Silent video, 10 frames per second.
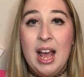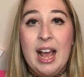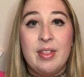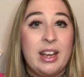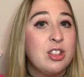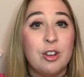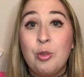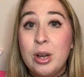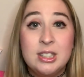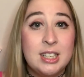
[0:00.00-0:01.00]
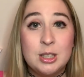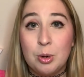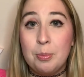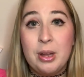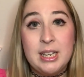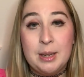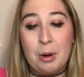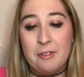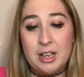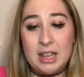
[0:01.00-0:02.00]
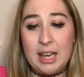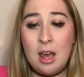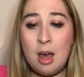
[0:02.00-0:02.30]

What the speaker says: And like their voices were blending perfectly.